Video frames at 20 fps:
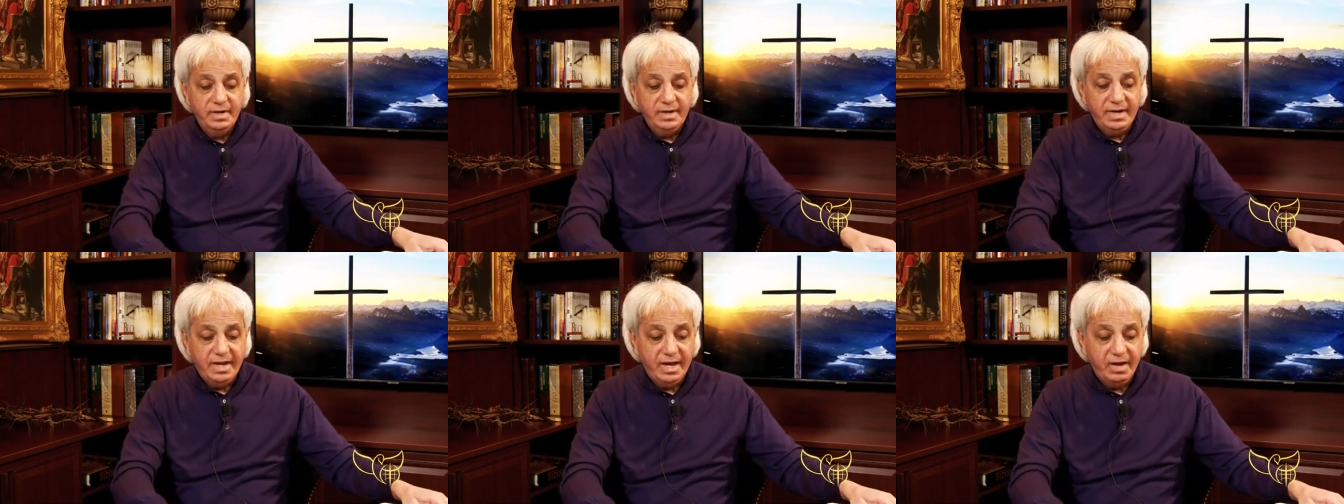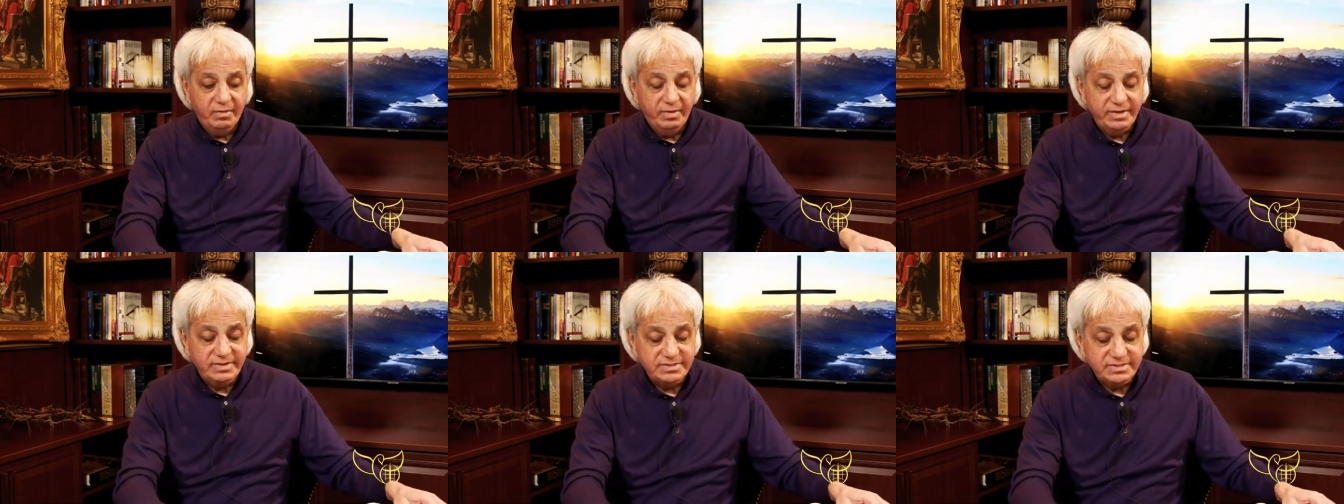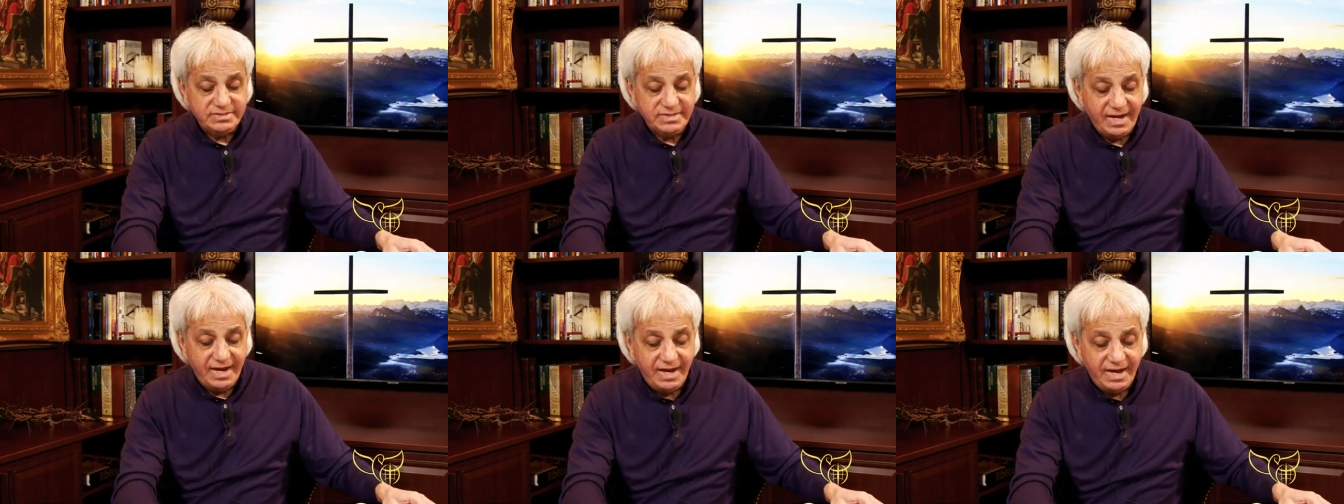Now
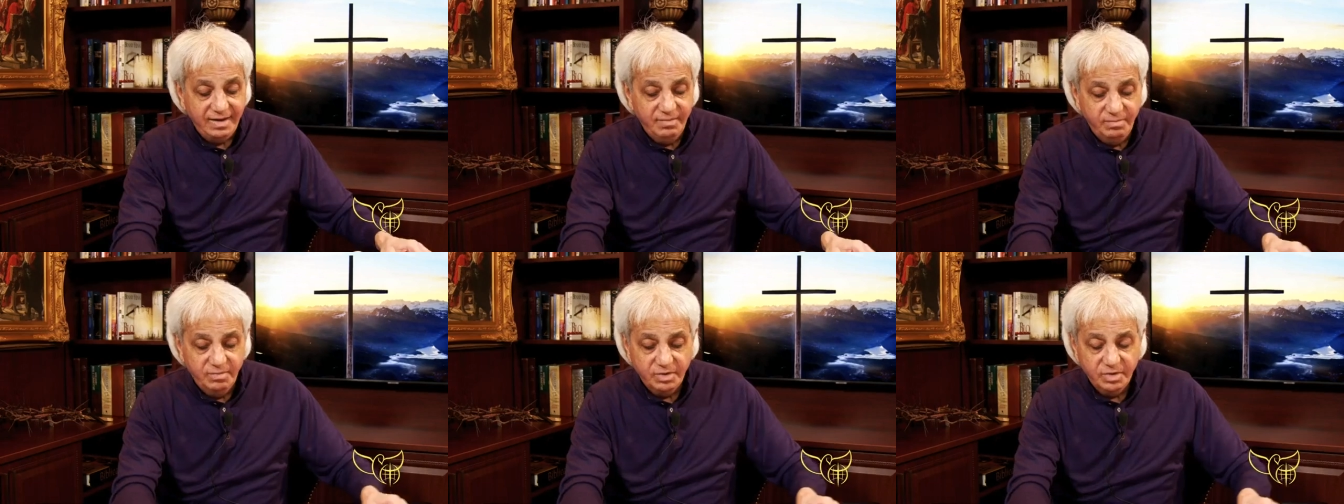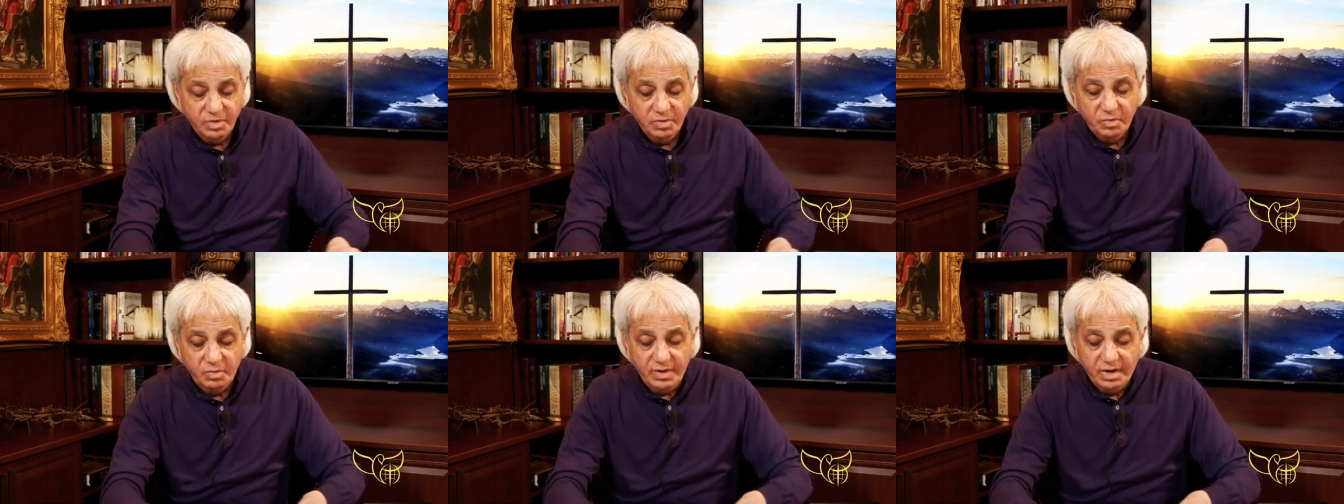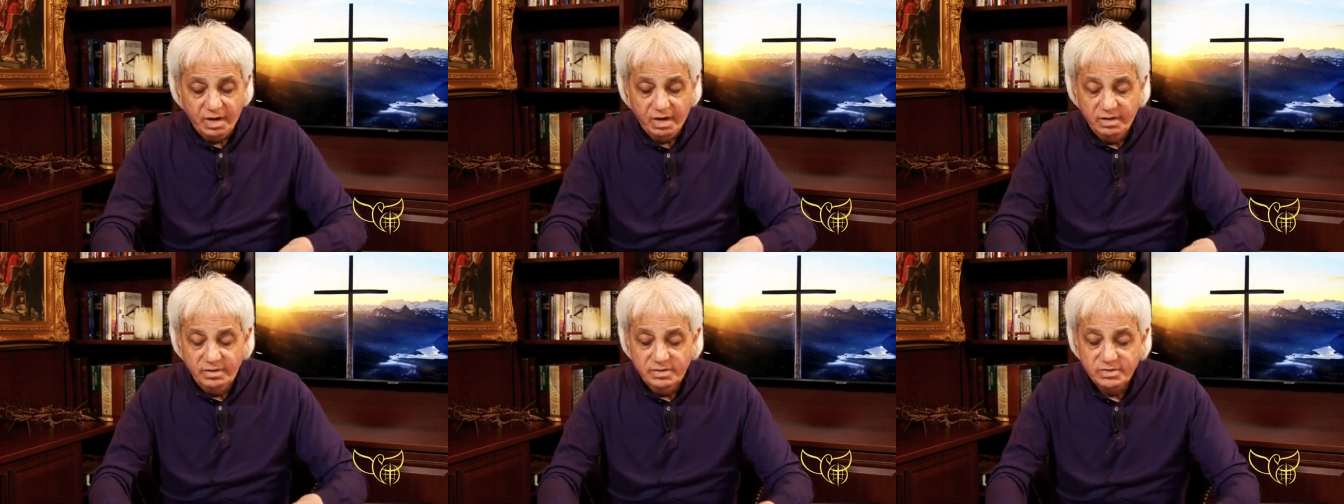it's time
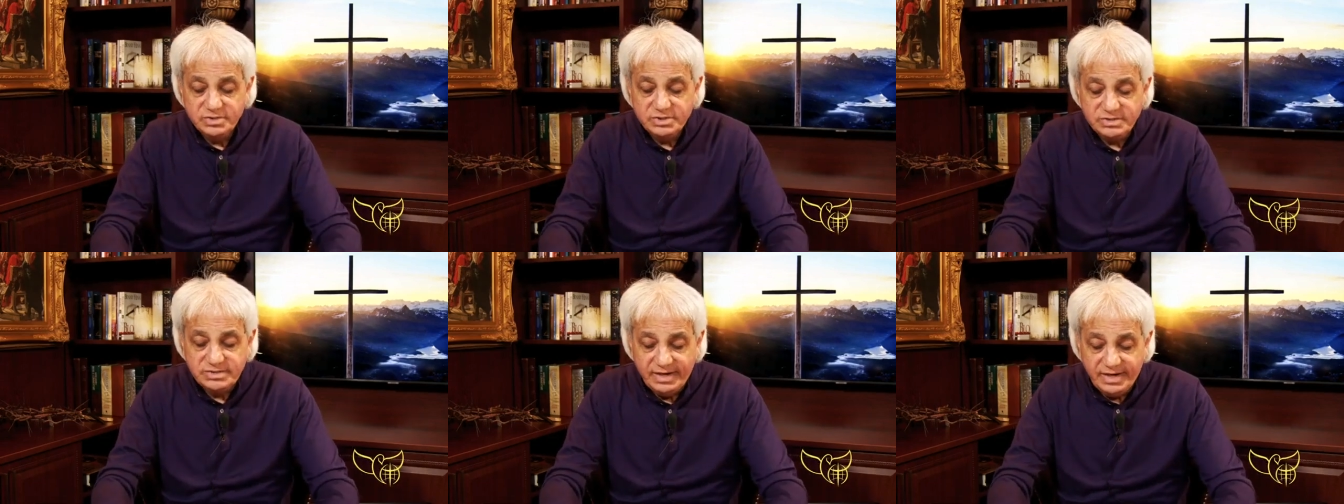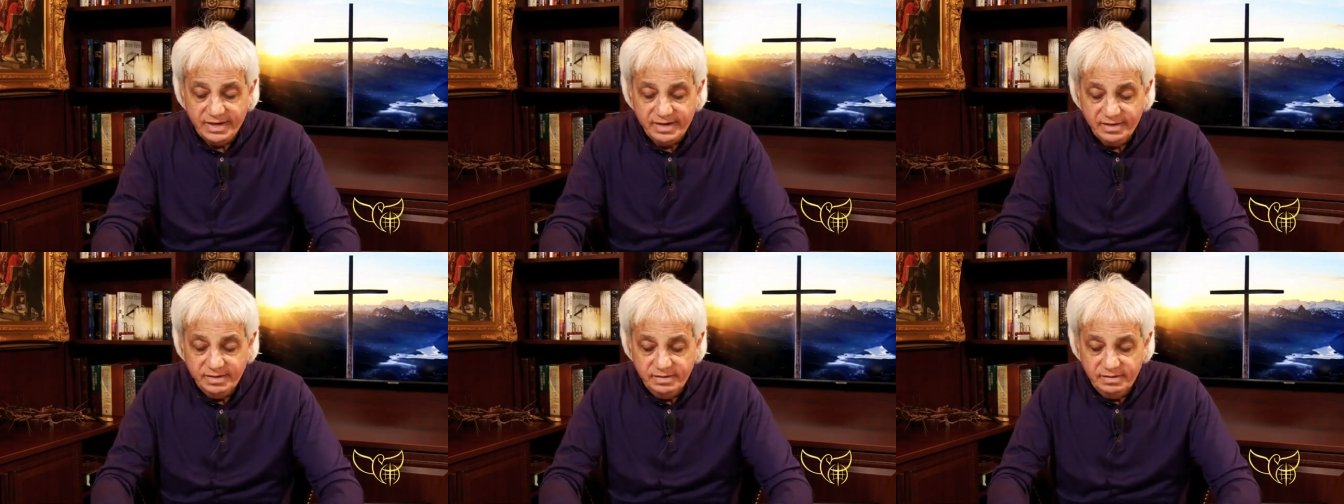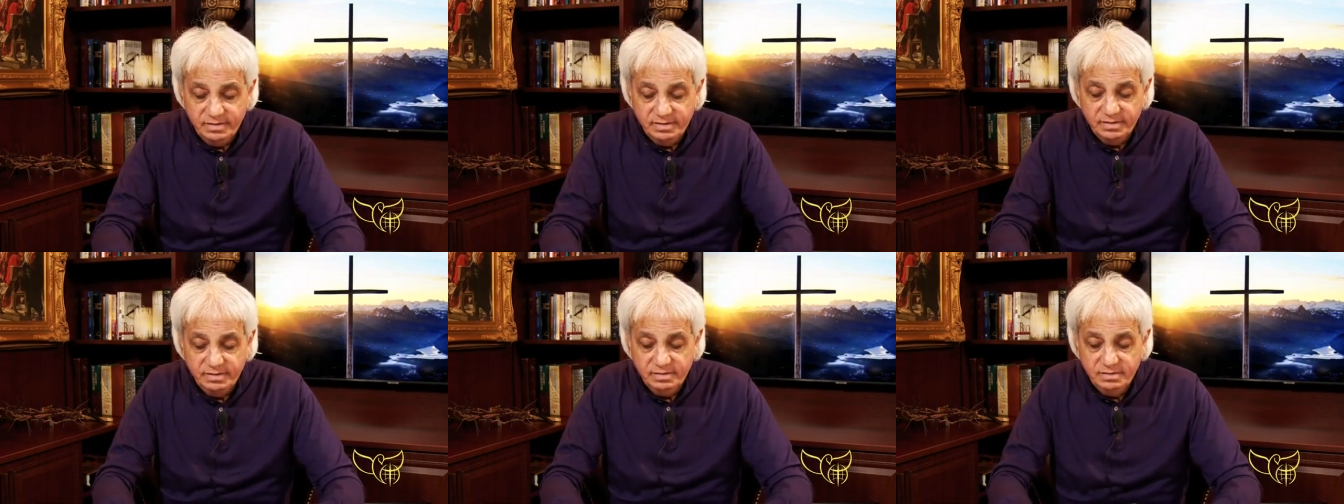we
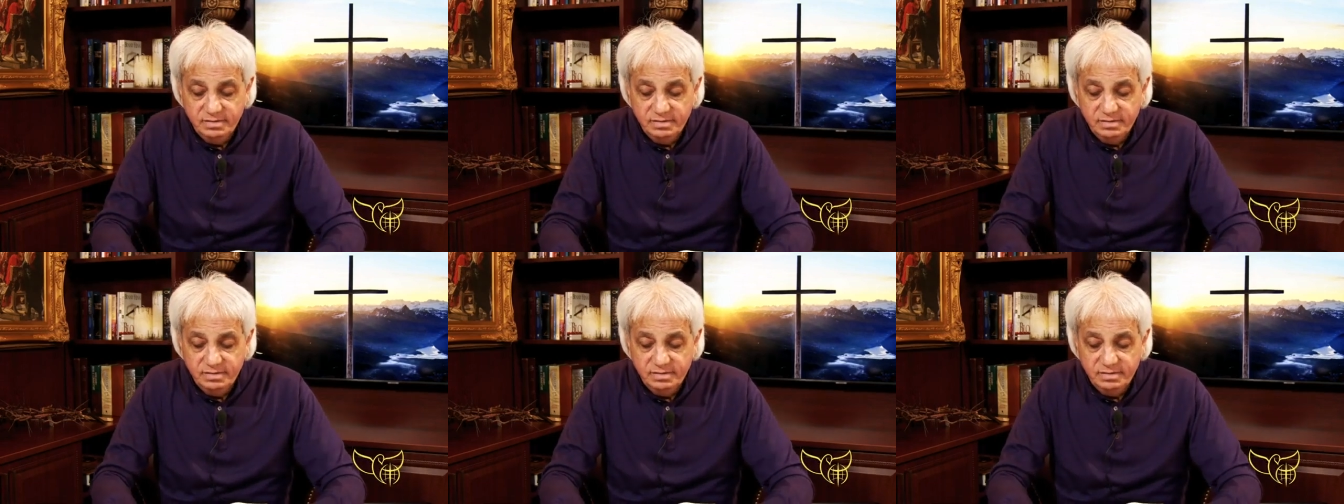understand